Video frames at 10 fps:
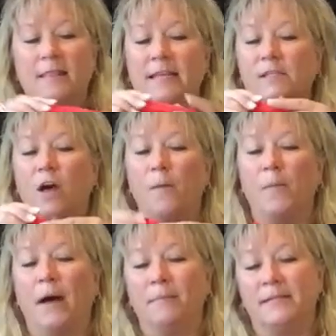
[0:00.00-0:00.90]
These all
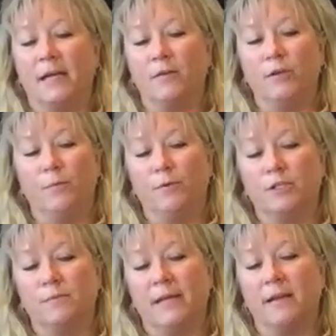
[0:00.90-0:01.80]
pop together. You
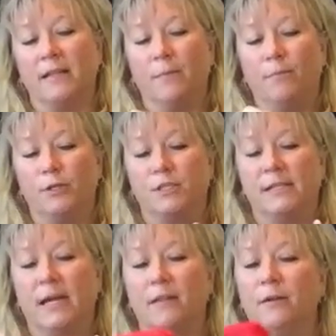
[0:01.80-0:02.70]
push them down and they push
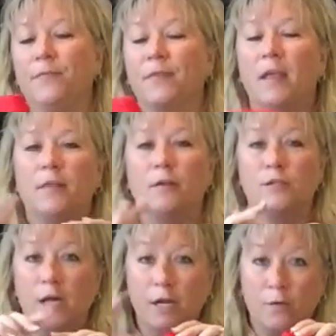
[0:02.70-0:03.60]
together. There's
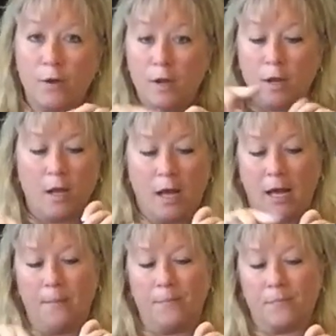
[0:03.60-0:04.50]
not a,
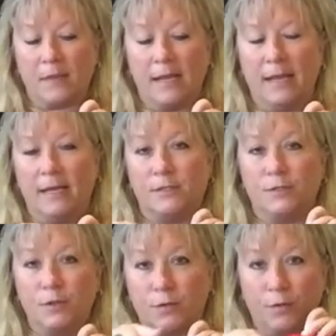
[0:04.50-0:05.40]
um, a
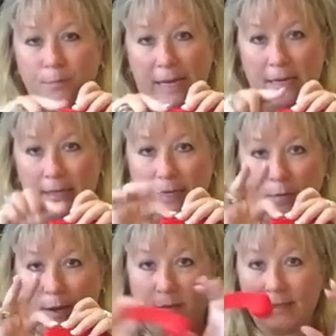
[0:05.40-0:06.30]
circle band thing
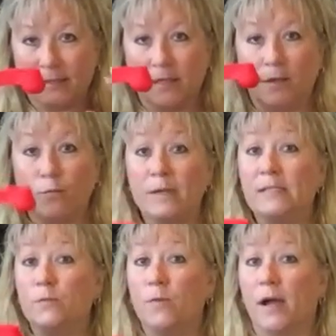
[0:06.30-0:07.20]
around these. And the
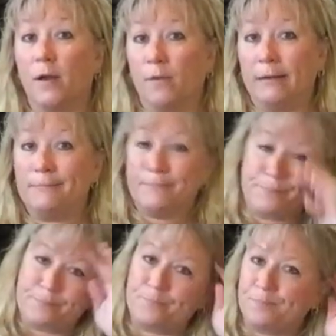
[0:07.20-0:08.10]
reason why I ring
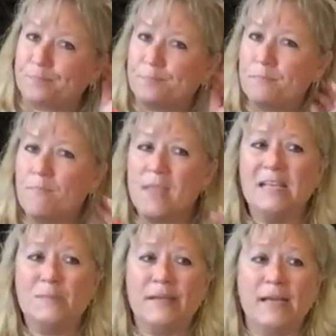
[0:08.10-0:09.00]

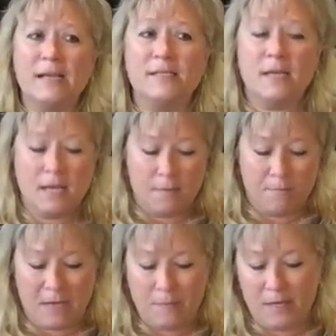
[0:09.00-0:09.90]
is because
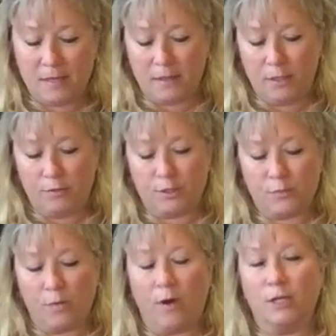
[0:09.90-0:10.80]
maybe you just
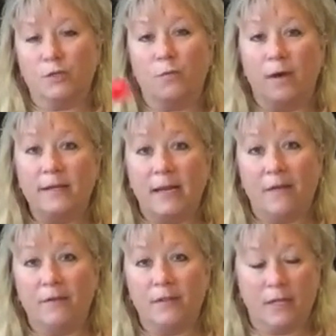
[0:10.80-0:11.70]
want to wash one and,
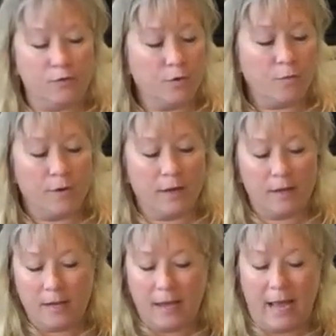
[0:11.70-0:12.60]
have an, and you don't want
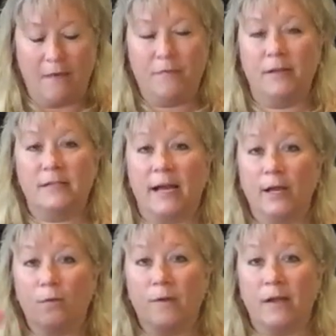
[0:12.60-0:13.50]
to have the
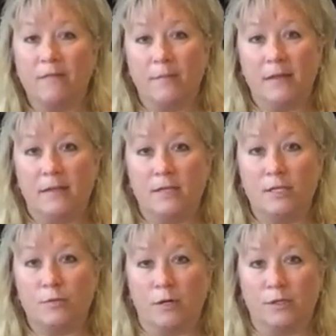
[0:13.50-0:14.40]
entire ring of them in the
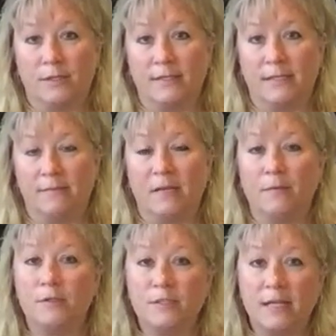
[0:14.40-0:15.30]
dishwasher at the same time.
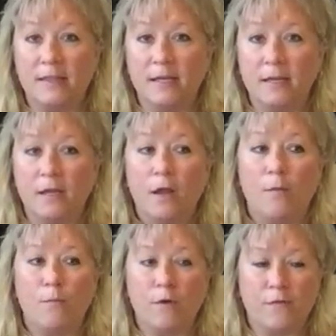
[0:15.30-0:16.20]
There's nothing
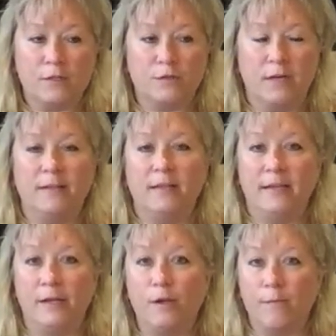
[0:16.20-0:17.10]
more frustrating than
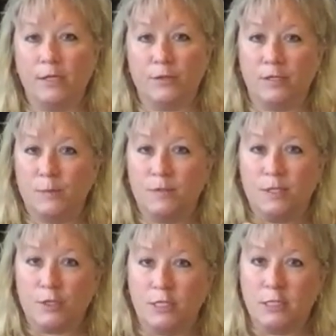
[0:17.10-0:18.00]
needing your measuring spoons
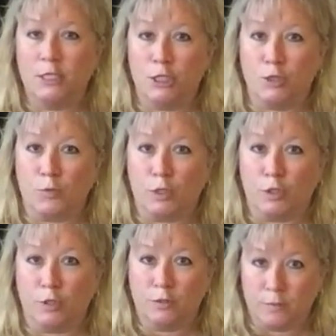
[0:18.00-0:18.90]
and they're in the
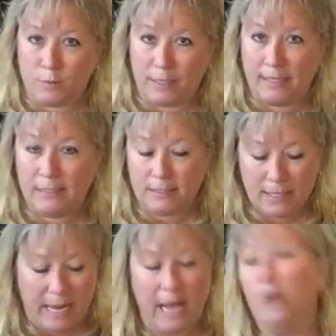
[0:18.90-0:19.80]
dishwasher, right?
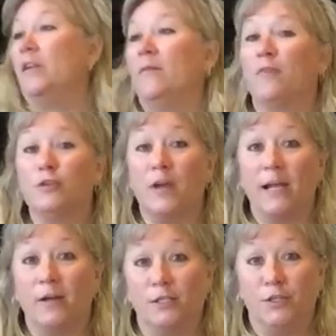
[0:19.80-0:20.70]
And you need them for dry
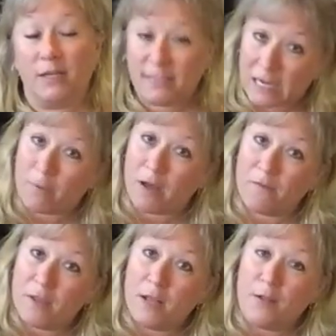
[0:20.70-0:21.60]
goods, so you gotta take them off,
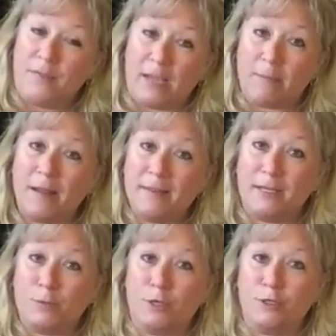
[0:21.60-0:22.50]
take them out of the
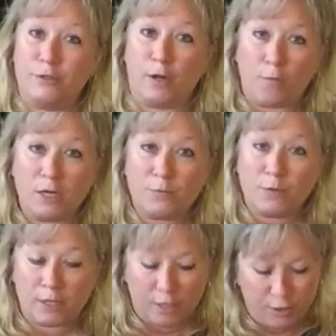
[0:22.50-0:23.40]
dishwasher, you gotta wash them
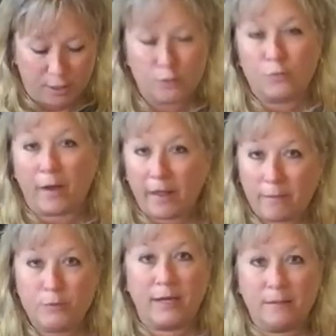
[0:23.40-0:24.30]
really good, you gotta dry
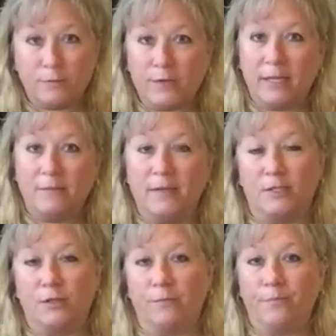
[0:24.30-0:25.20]
them, dry them, dry them,
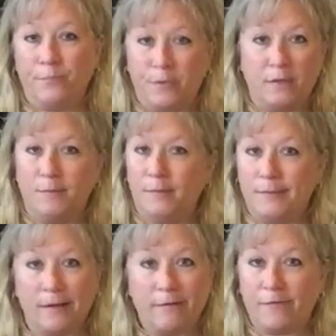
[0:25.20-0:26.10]
because you're putting them
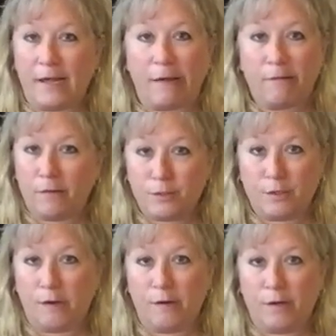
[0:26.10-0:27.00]
down in flour or
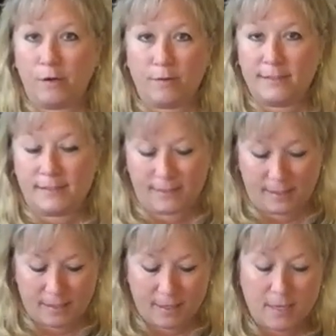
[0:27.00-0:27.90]
sugar and you don't want it to stick.